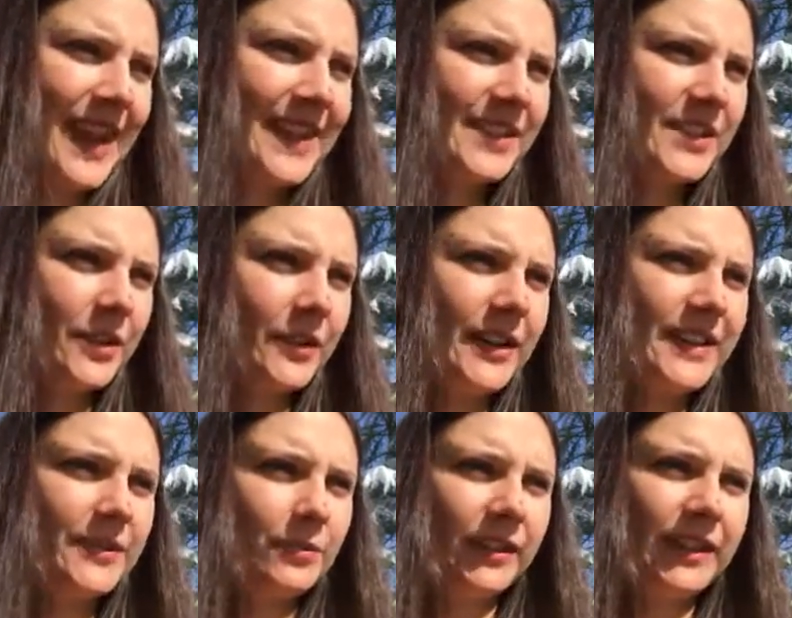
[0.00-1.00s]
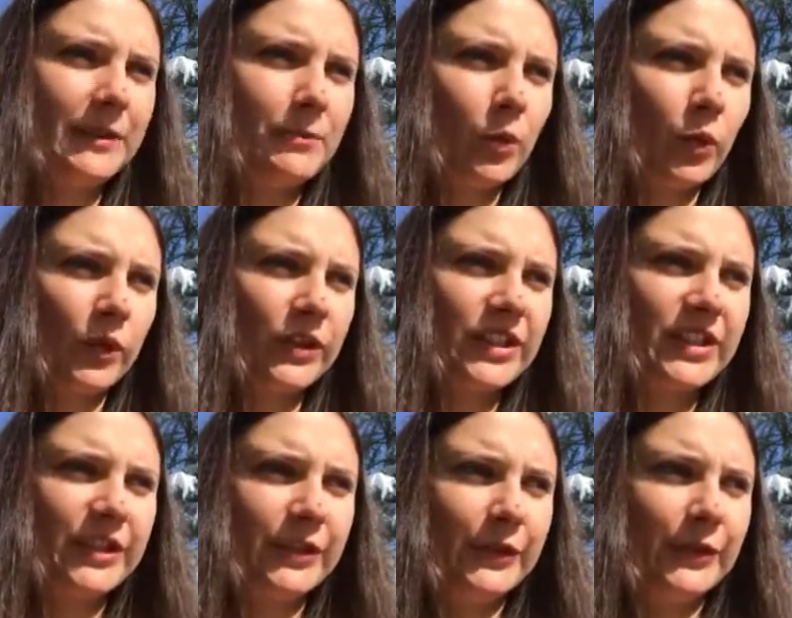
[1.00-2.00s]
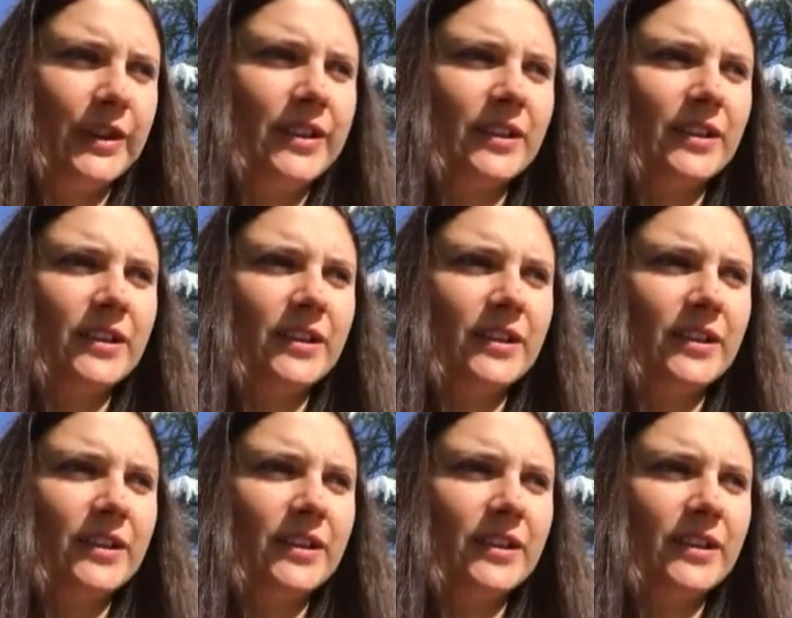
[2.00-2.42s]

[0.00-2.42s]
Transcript: And so it's really important to